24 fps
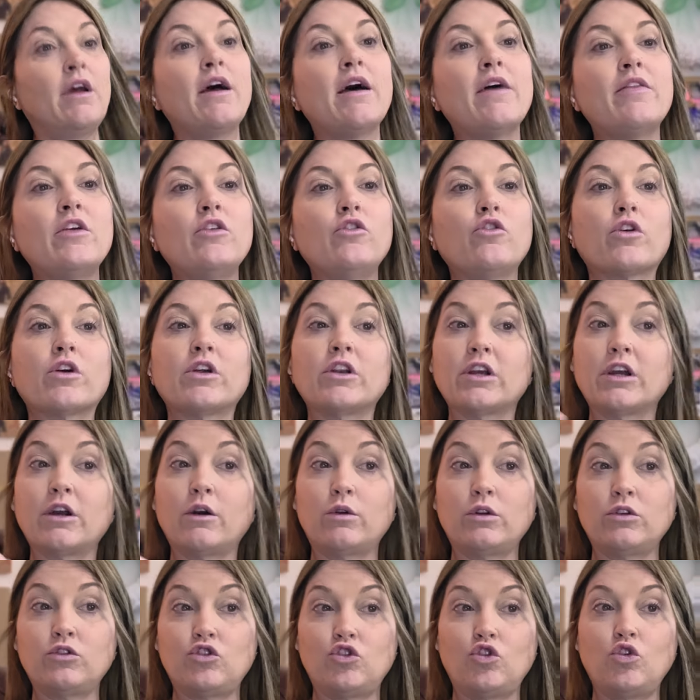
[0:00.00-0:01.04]
And then you're going to go
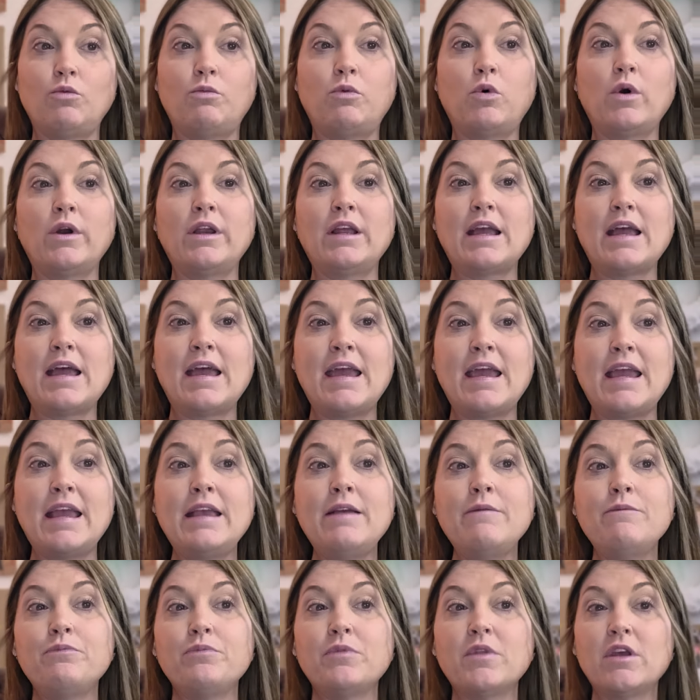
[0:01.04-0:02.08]
to
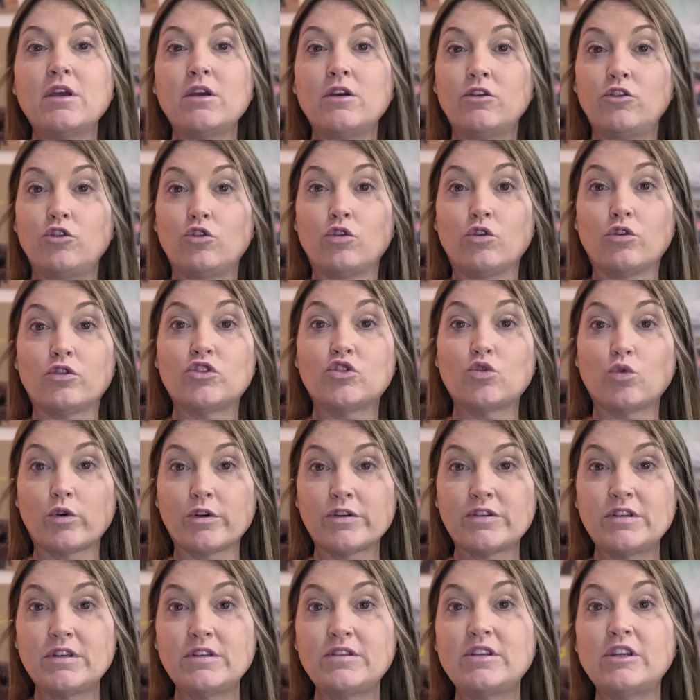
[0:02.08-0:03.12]
2.A, your
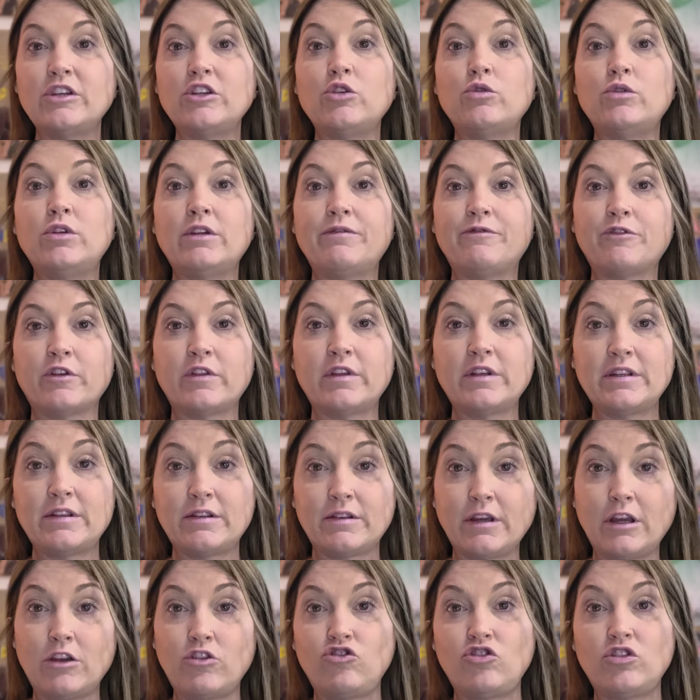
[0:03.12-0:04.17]
sources that you did for the
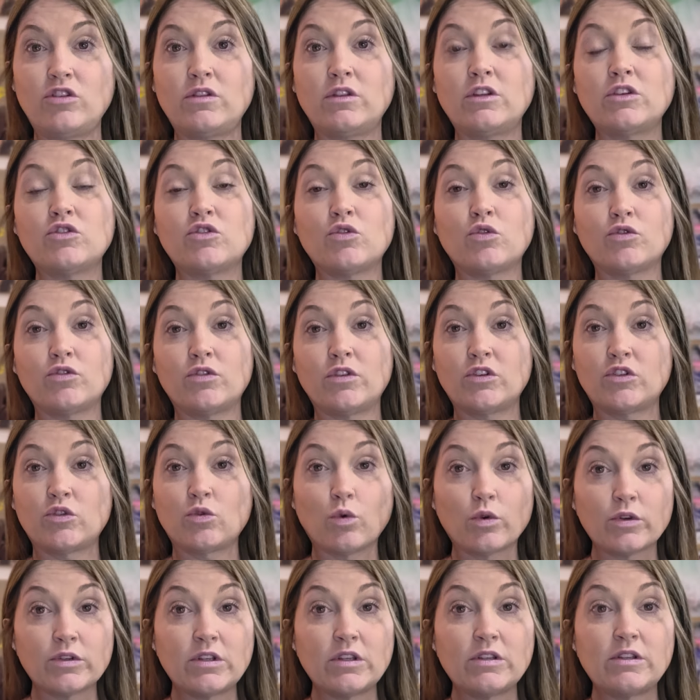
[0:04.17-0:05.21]
discussion, the
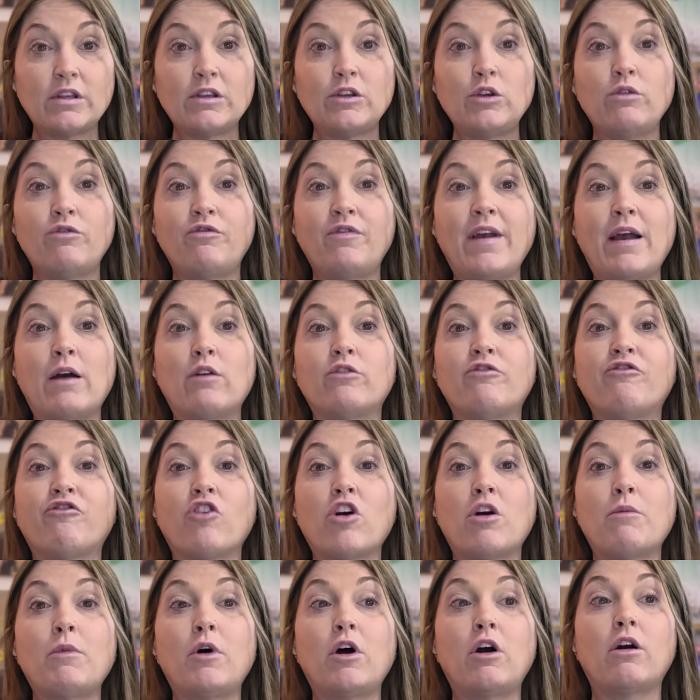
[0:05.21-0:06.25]
sources that you found
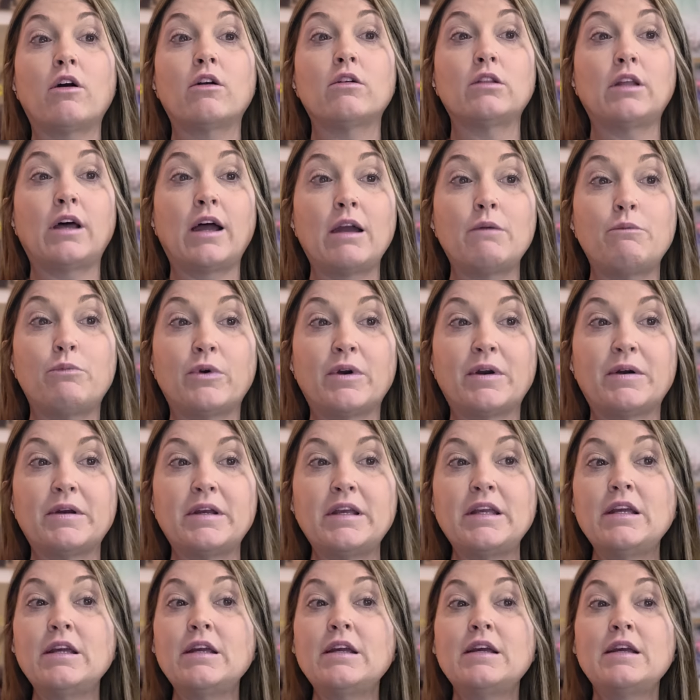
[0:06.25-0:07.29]
from our library.
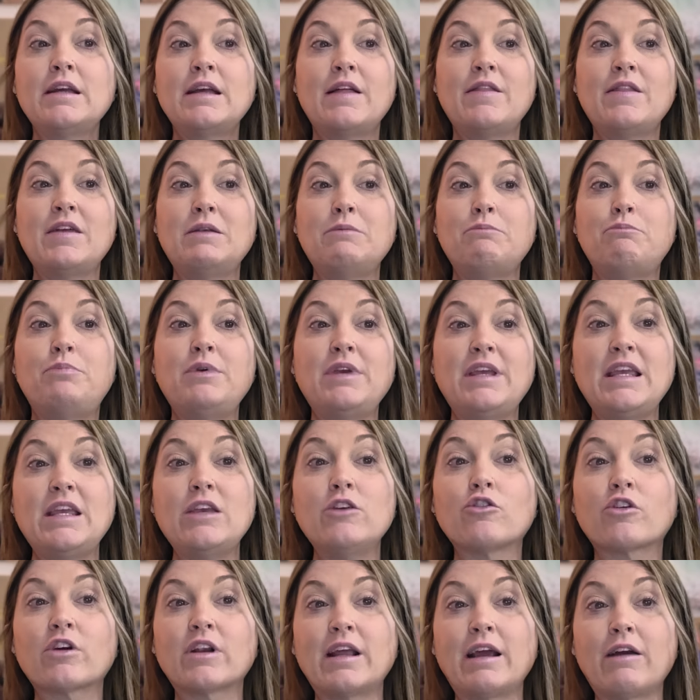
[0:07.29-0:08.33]
And then B,
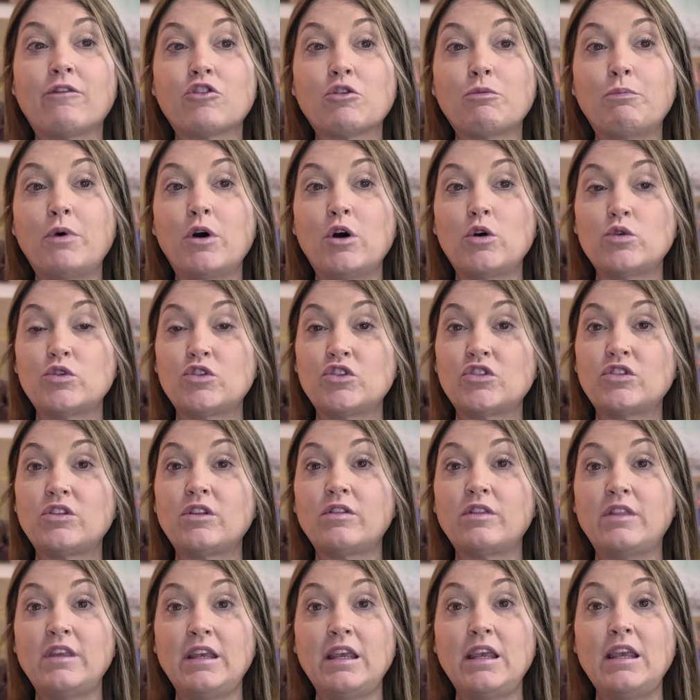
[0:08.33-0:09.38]
you're going to have to post
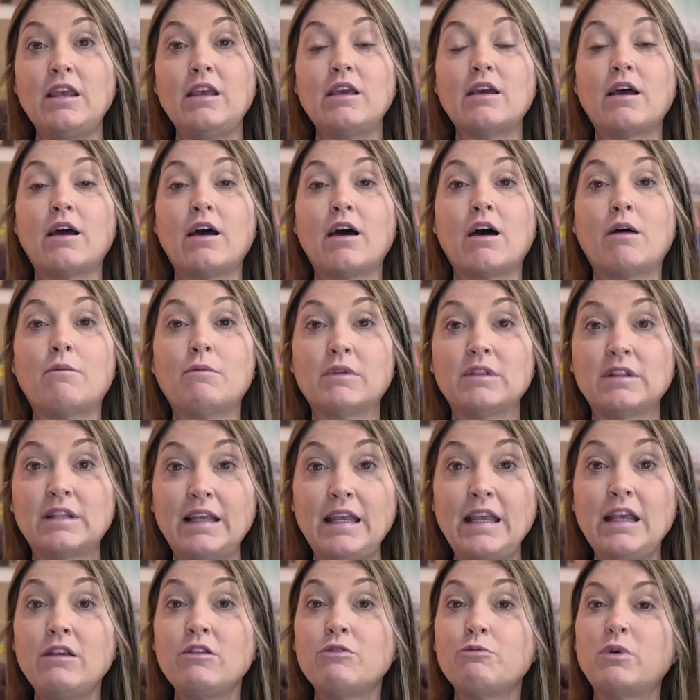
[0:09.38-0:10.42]
the
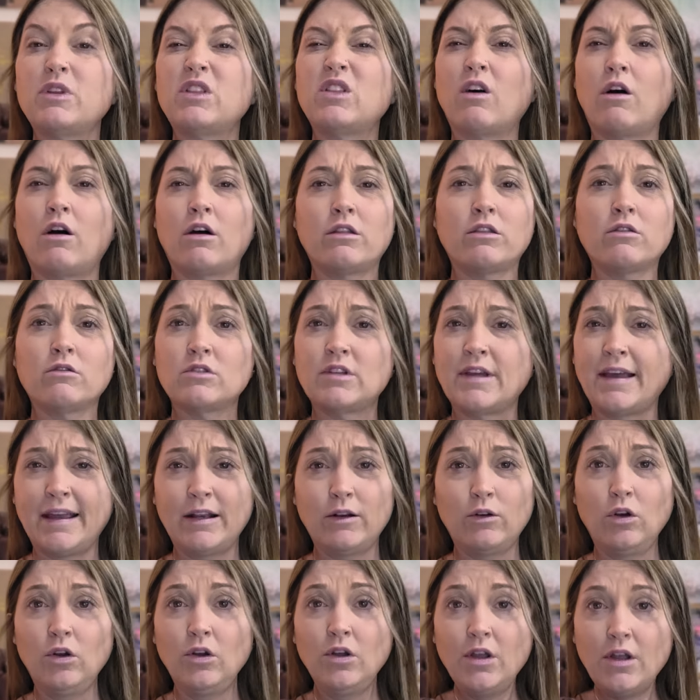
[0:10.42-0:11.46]
link, put the author
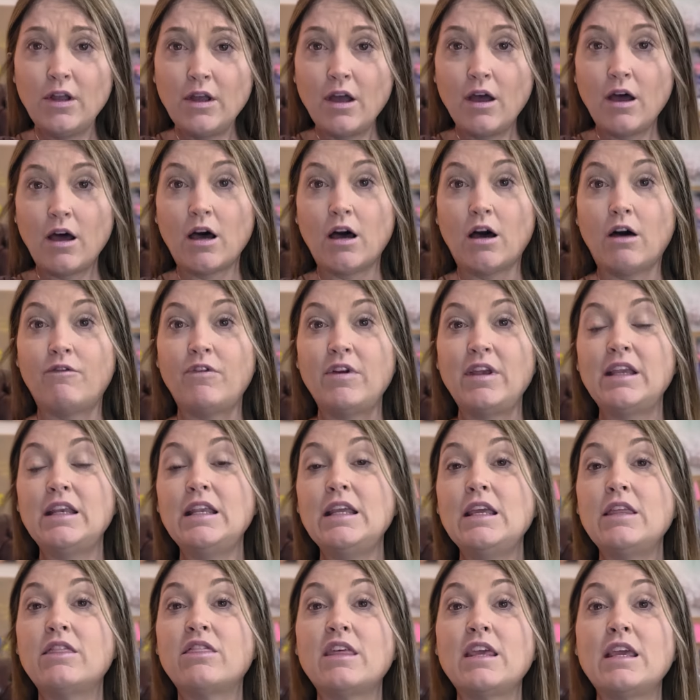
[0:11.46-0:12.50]
title of
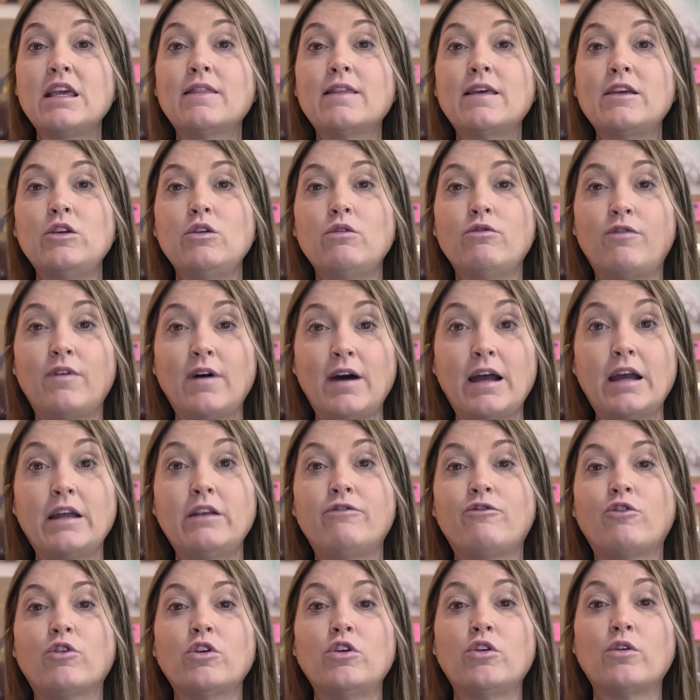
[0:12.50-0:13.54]
anything that you find
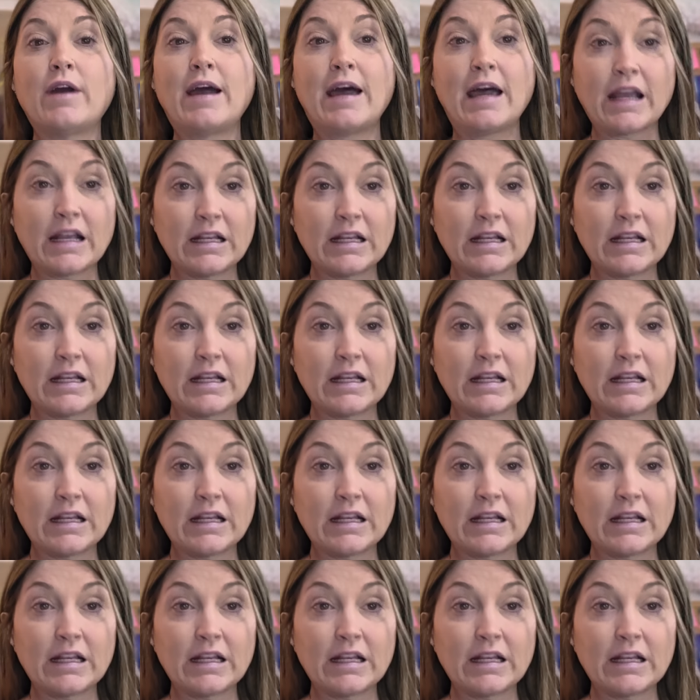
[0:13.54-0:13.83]
for your